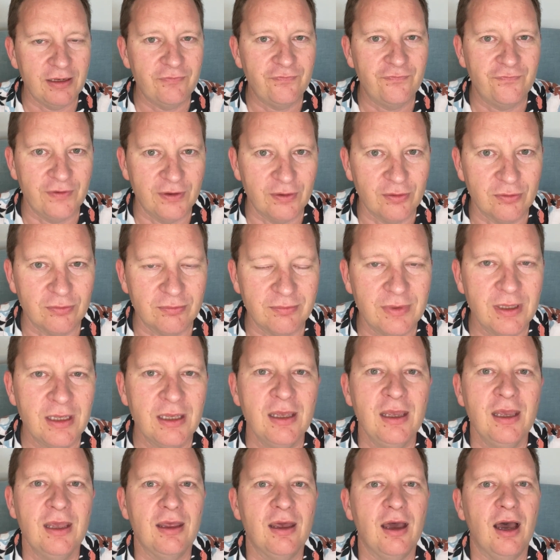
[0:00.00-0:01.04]
film.
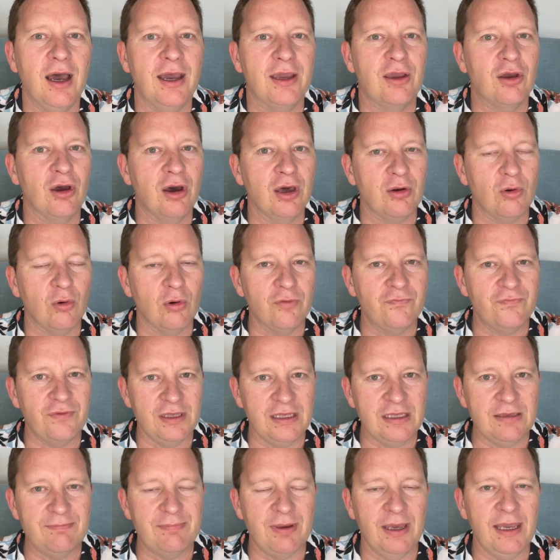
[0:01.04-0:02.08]
I got off
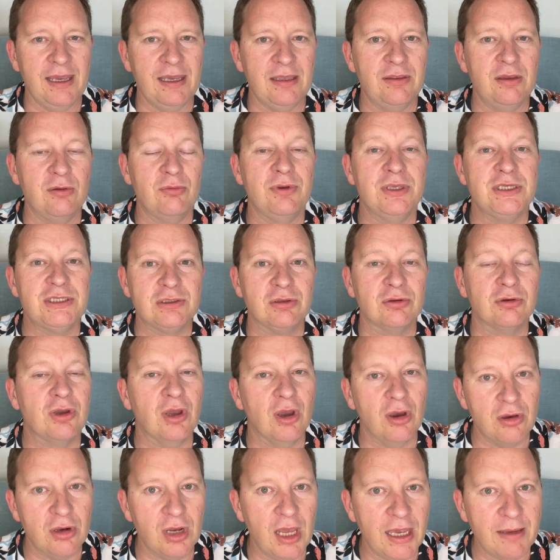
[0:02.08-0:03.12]
eBay, the original
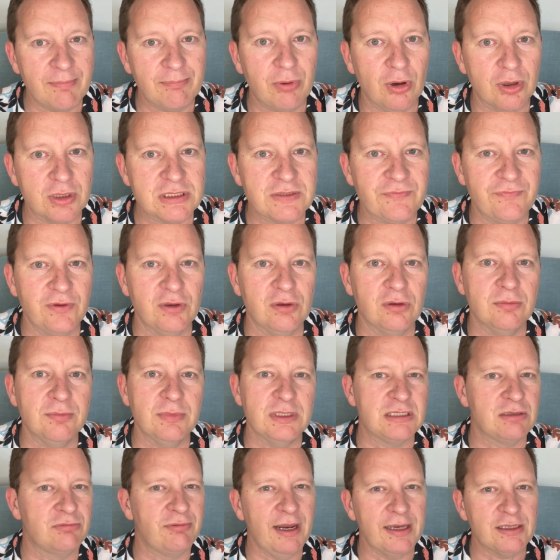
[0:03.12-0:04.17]
Kodak box film.
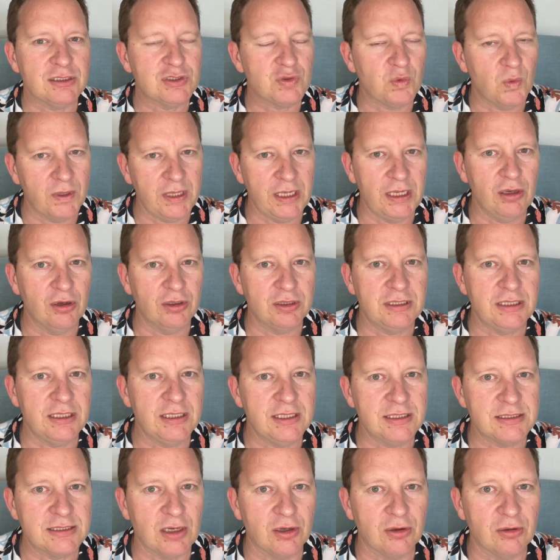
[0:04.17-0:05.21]
It's around 20 odd
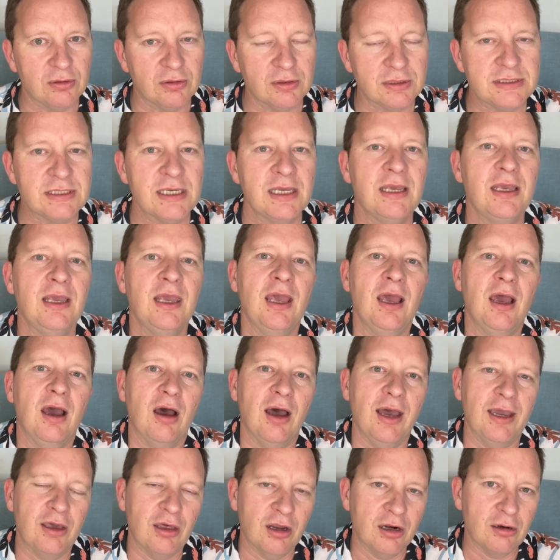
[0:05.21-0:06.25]
years old.
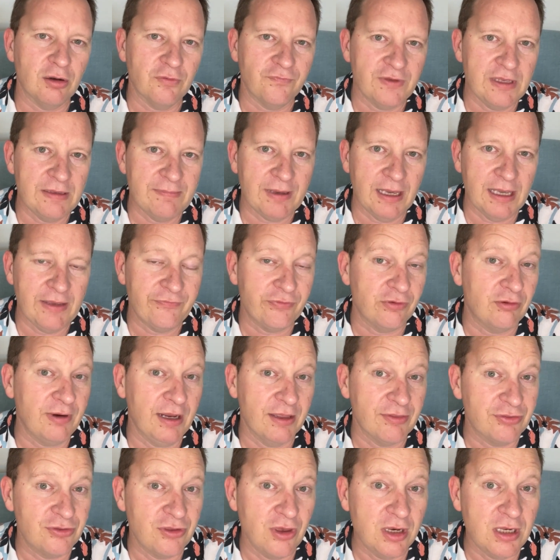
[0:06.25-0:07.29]
I got it off eBay for
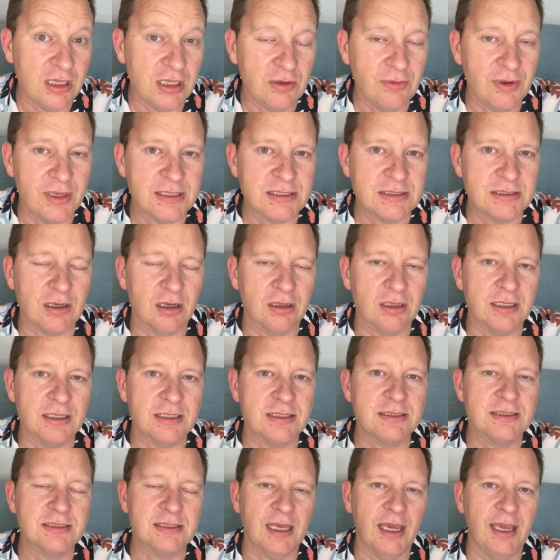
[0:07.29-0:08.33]
around $30 US
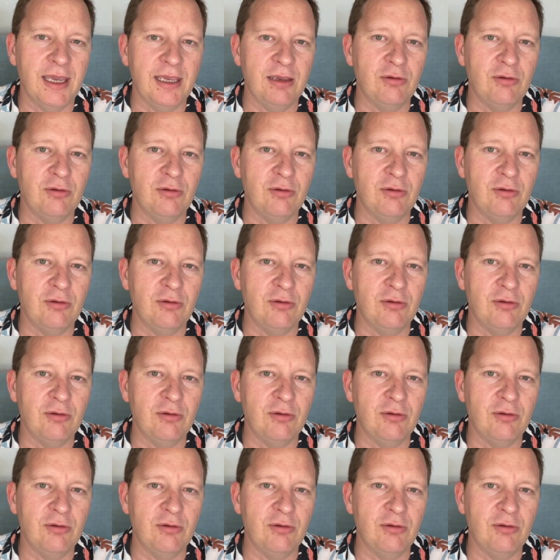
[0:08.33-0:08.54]
a